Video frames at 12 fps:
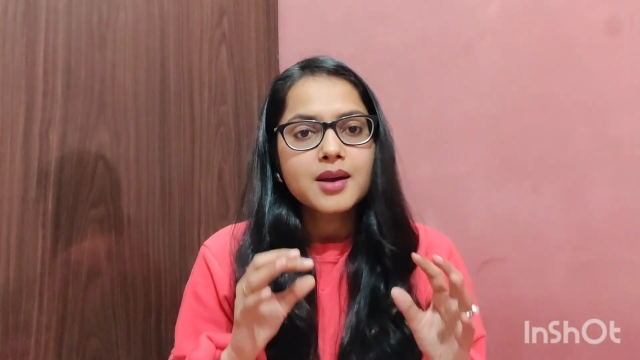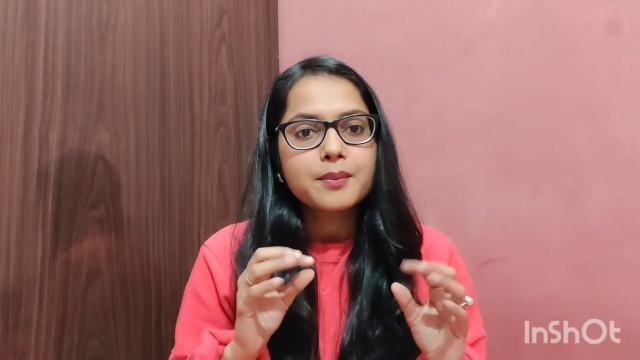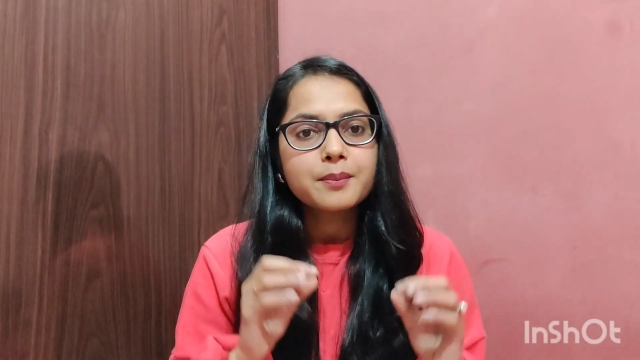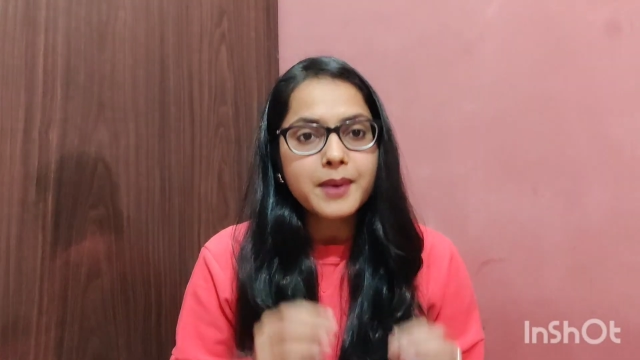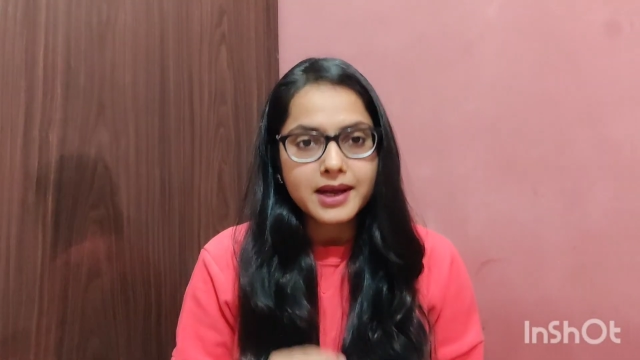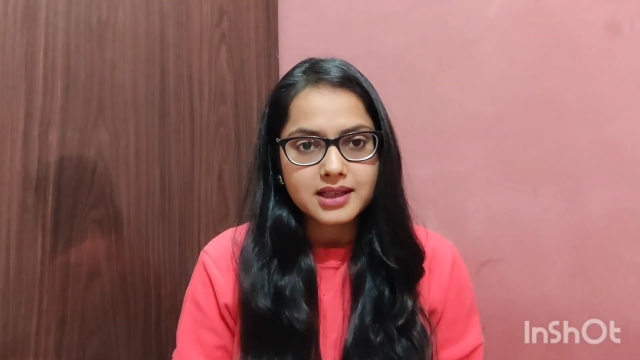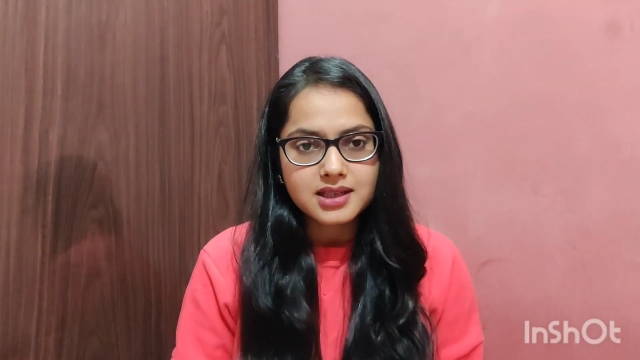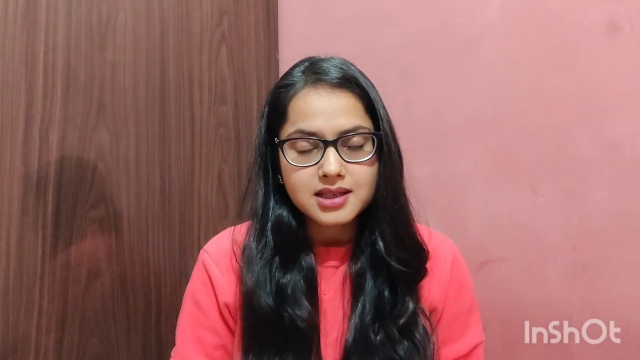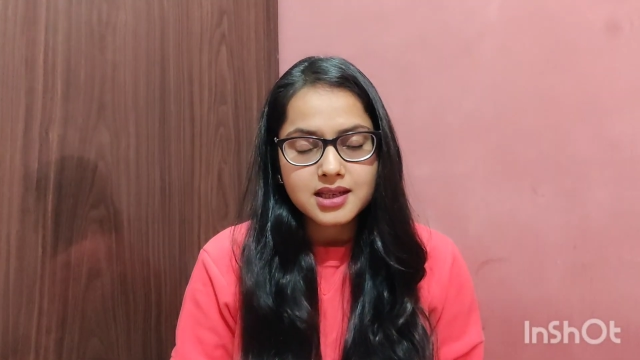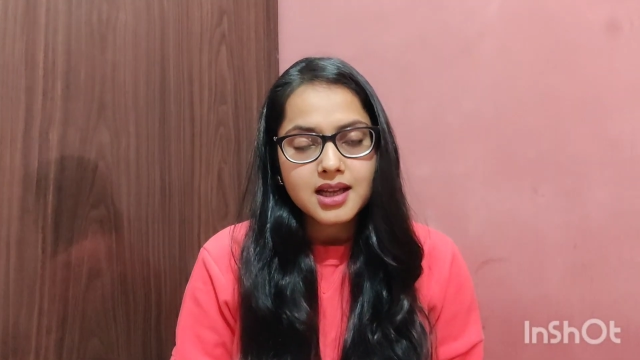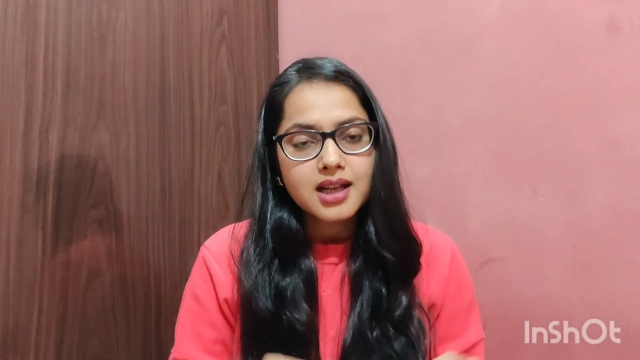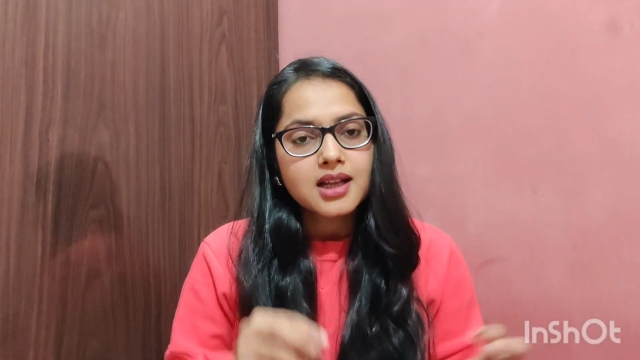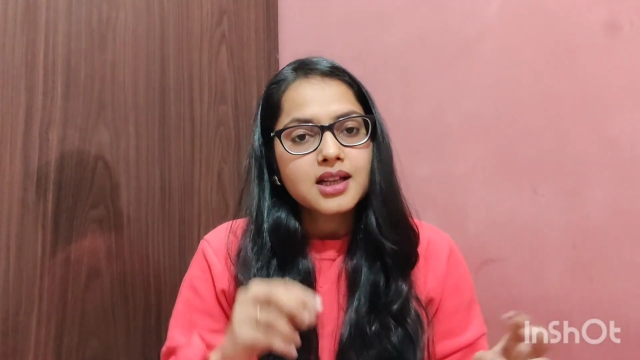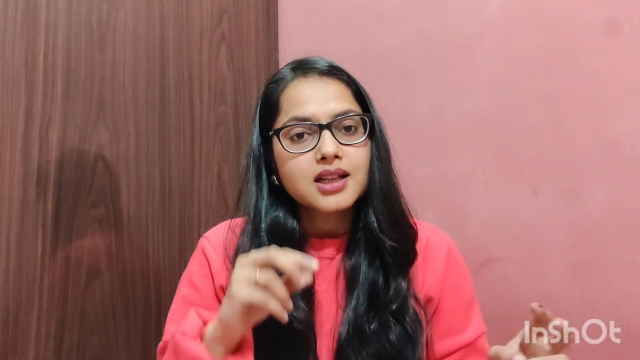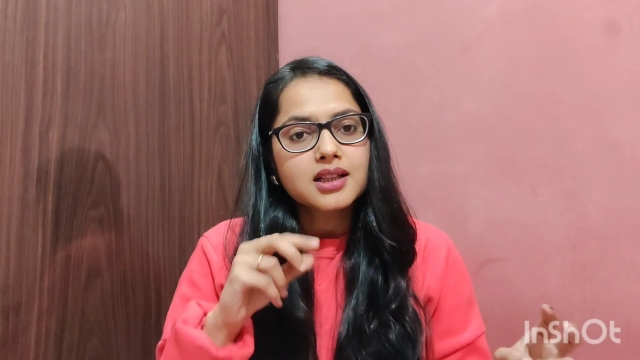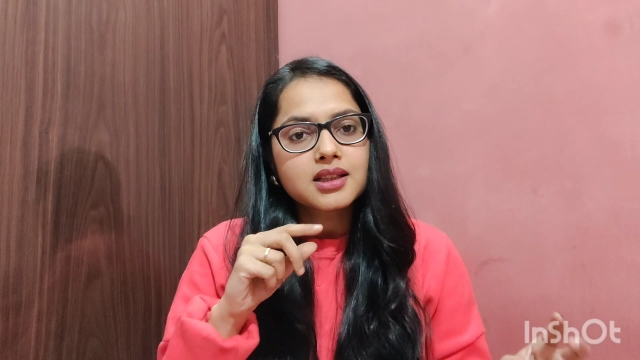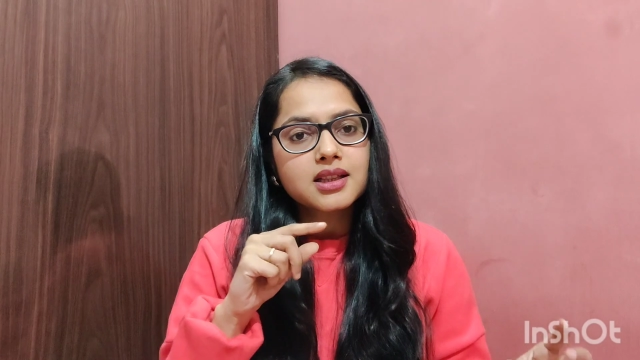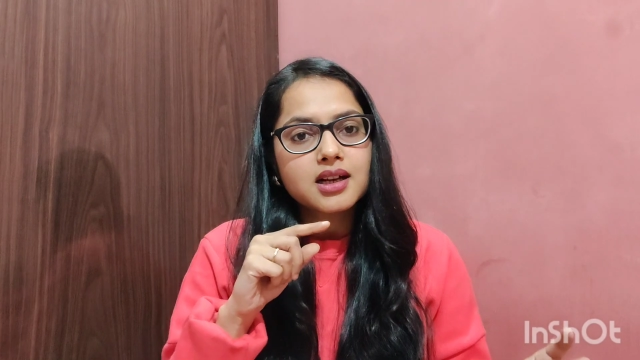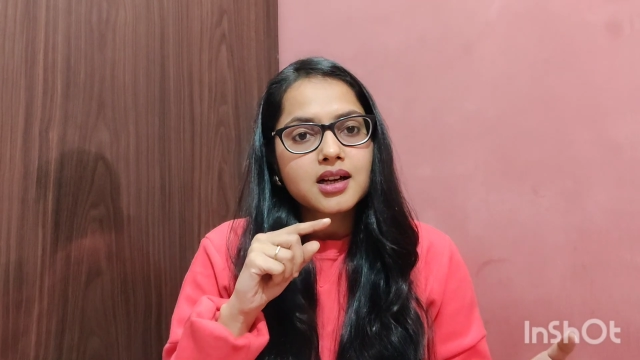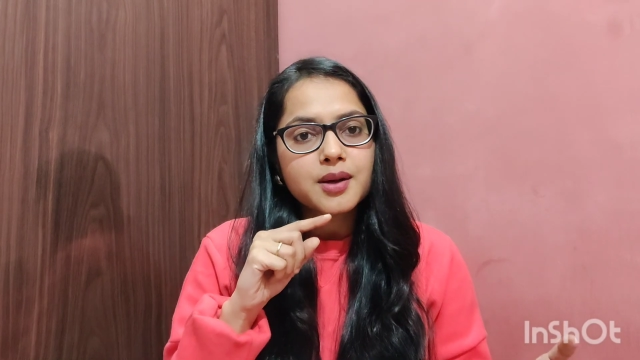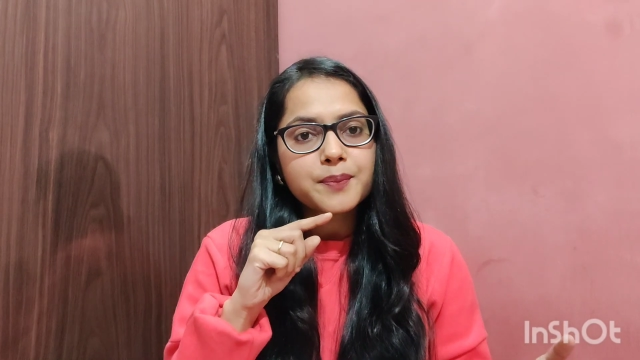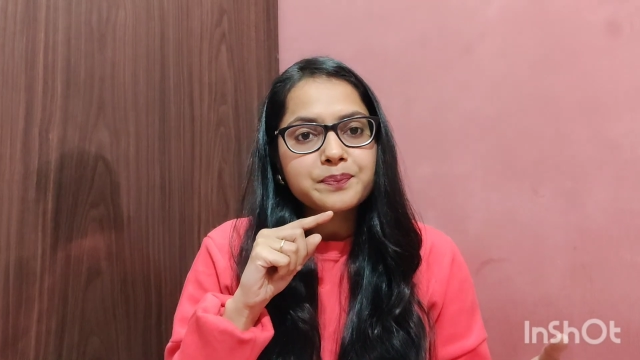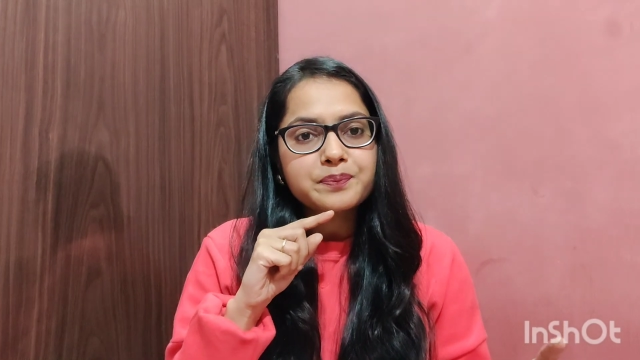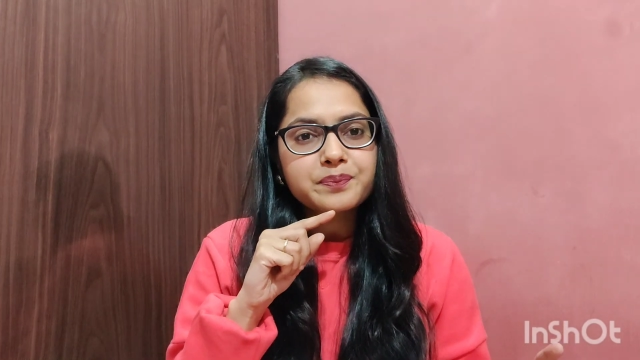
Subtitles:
but the